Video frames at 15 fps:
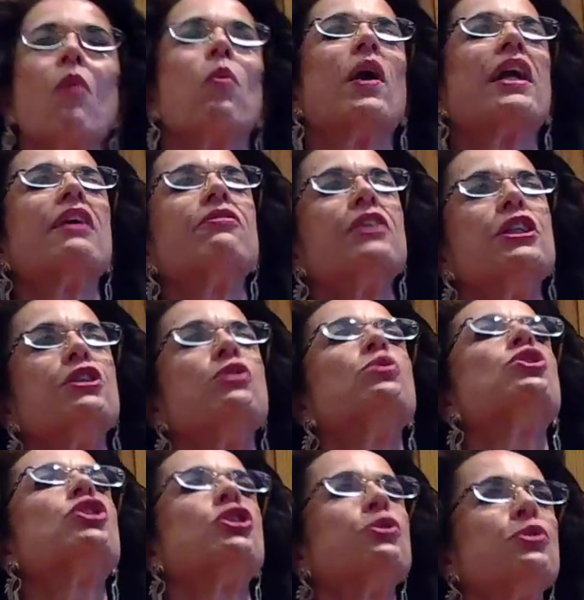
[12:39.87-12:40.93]
Whatever
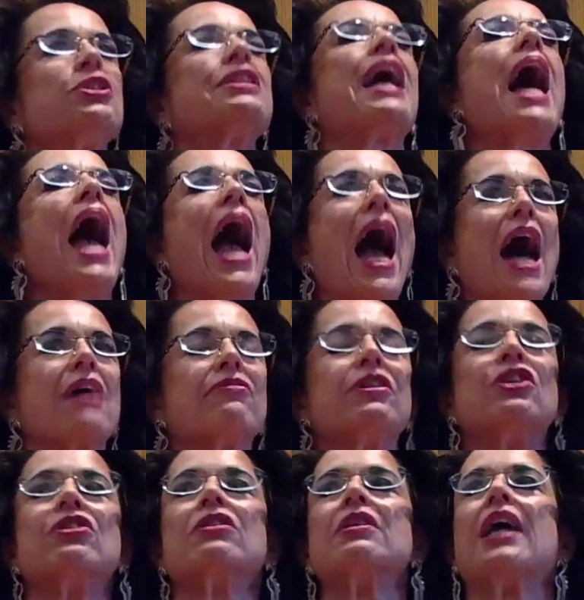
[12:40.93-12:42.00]
you choose to
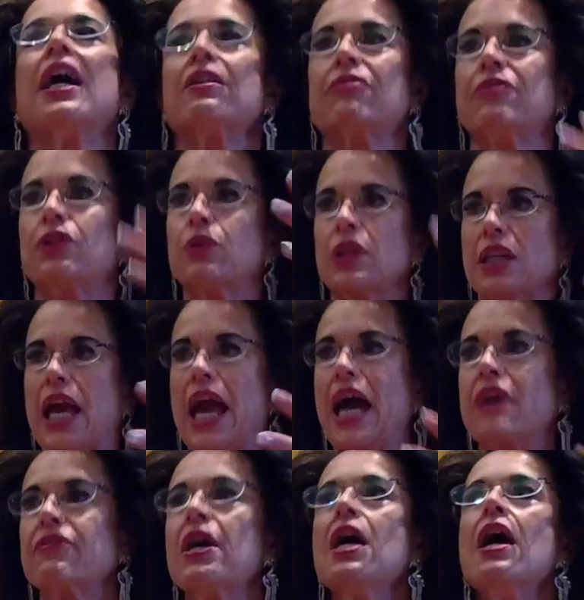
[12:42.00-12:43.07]
have in your life, you can
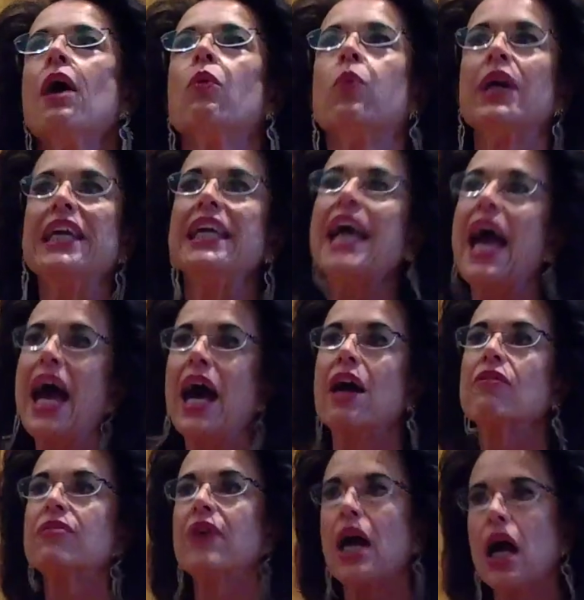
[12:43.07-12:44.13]
have. We
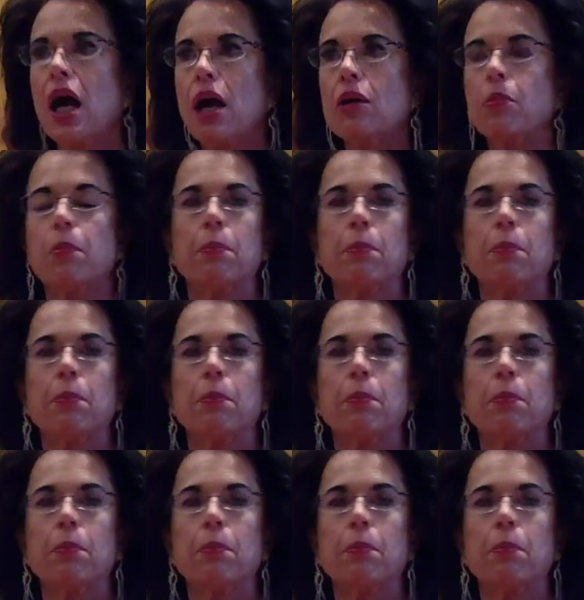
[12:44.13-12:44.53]
have help.